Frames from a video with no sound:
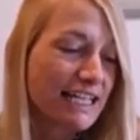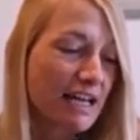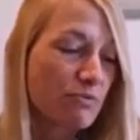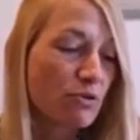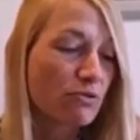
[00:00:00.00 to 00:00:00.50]

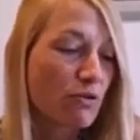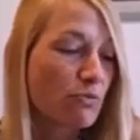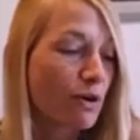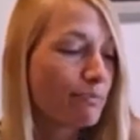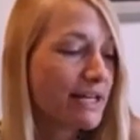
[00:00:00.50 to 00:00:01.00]
They will grow
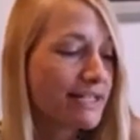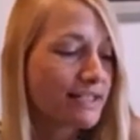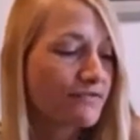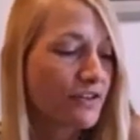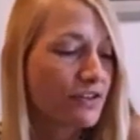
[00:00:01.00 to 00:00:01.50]
more
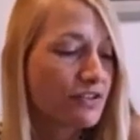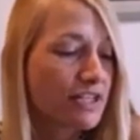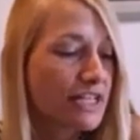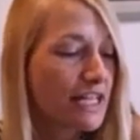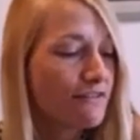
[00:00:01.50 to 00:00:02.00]
peaceful
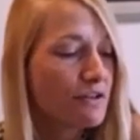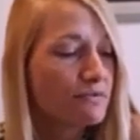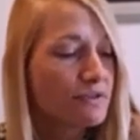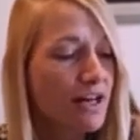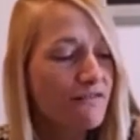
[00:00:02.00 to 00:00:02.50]
if you
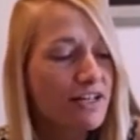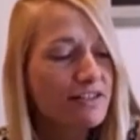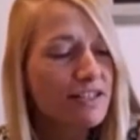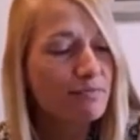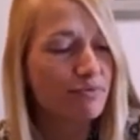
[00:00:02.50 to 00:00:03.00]

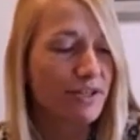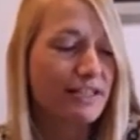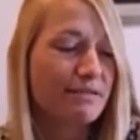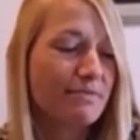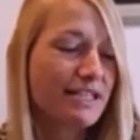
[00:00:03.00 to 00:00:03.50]
lovingly
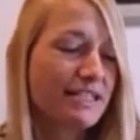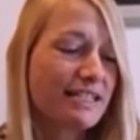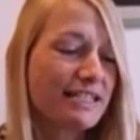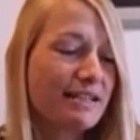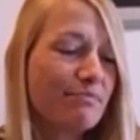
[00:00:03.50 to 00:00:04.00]
bring them
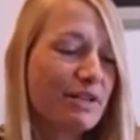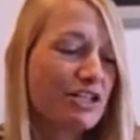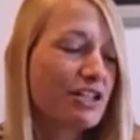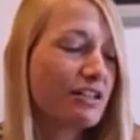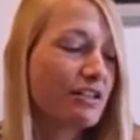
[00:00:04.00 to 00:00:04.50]
into
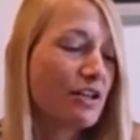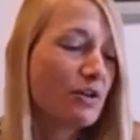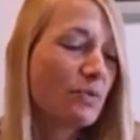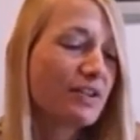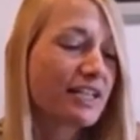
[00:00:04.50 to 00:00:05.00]
submission
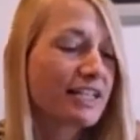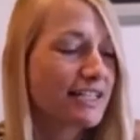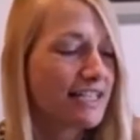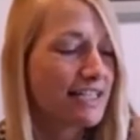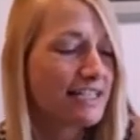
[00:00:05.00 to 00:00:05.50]
with a
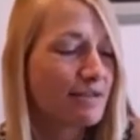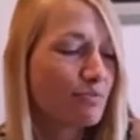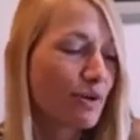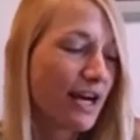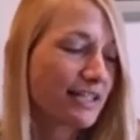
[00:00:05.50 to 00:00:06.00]
consistent
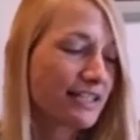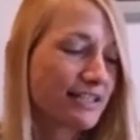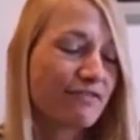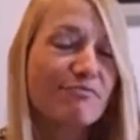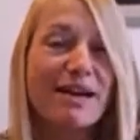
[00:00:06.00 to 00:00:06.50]

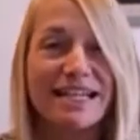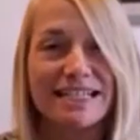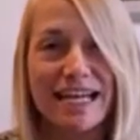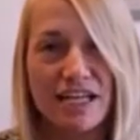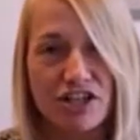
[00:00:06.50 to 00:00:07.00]
practice of
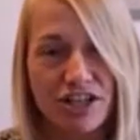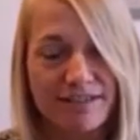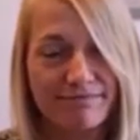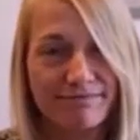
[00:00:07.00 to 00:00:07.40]
meditation.